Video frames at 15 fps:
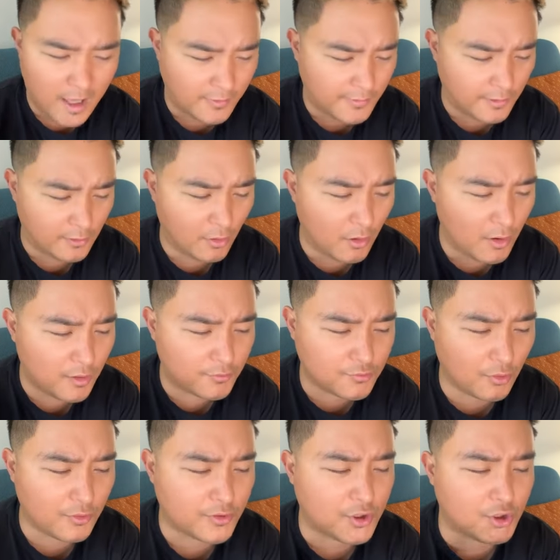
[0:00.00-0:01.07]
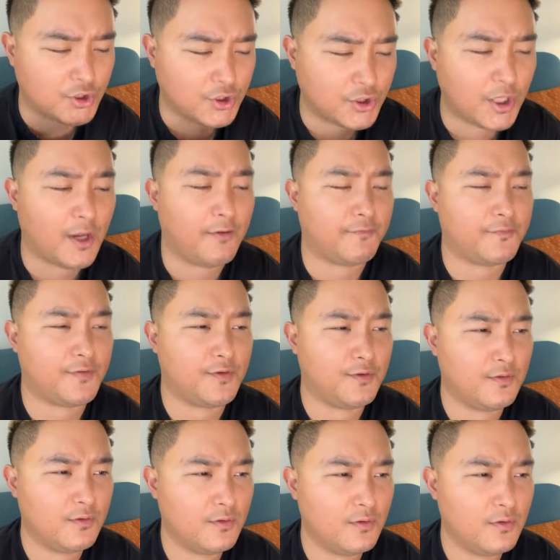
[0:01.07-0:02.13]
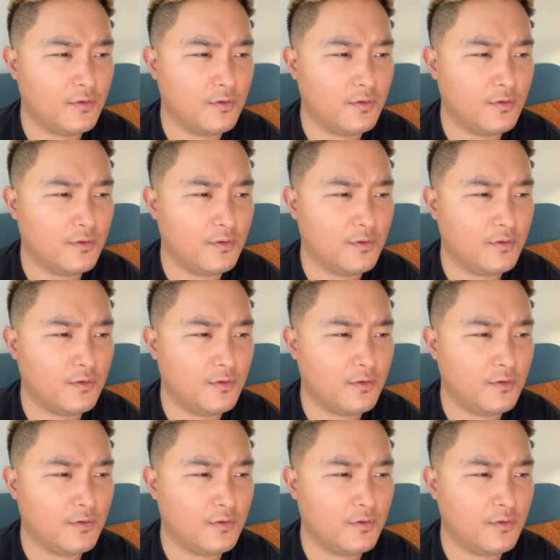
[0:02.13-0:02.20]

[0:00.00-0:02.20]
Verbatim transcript: And the Lord is going to shift